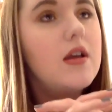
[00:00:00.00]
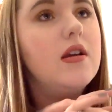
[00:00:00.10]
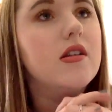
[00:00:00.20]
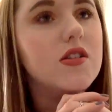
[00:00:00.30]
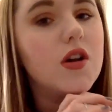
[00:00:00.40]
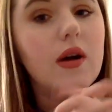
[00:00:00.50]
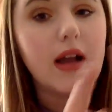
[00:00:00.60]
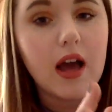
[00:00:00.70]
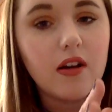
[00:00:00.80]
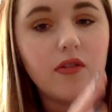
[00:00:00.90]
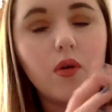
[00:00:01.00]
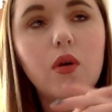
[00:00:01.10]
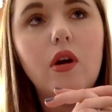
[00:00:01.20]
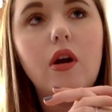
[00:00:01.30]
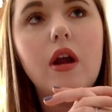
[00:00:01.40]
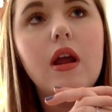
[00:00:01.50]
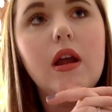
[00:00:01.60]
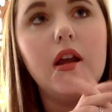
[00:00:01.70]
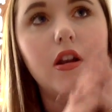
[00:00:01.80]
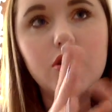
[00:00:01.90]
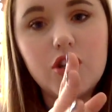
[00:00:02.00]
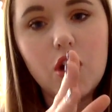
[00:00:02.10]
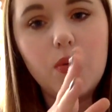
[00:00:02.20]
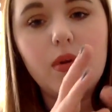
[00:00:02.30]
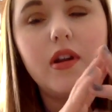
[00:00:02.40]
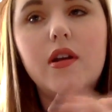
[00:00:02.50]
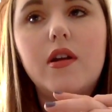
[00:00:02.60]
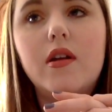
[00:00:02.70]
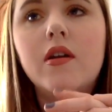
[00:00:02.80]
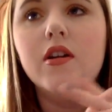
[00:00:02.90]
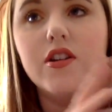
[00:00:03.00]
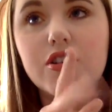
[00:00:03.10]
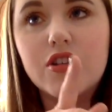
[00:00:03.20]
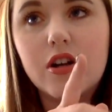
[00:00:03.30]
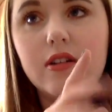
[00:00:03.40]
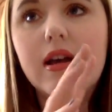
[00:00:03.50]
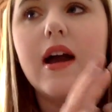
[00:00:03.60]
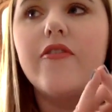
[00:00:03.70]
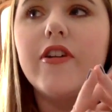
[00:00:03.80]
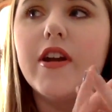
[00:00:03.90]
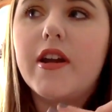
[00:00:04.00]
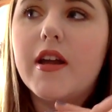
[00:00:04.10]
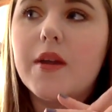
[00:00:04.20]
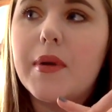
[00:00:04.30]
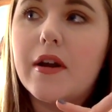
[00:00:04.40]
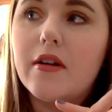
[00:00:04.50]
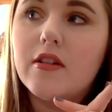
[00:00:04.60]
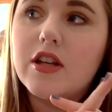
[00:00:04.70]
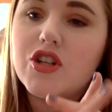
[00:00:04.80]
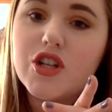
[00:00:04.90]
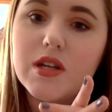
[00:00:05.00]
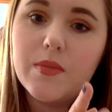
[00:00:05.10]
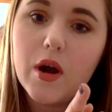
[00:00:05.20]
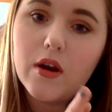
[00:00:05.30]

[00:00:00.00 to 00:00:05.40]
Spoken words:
And so I got it for her, and she opened it and she started laughing, and apparently she bought